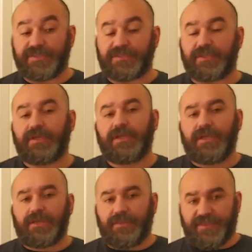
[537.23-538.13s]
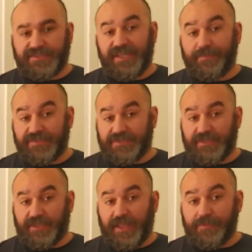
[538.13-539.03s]
Is it the same as
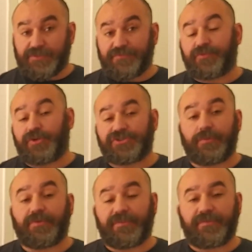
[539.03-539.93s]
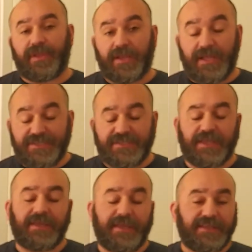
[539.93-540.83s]
the Captains of Crush number 3? And I
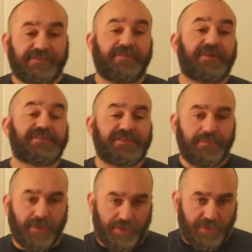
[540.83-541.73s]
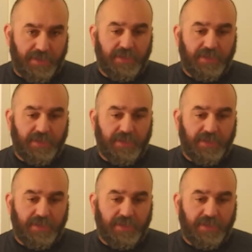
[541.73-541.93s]
say it is very similar,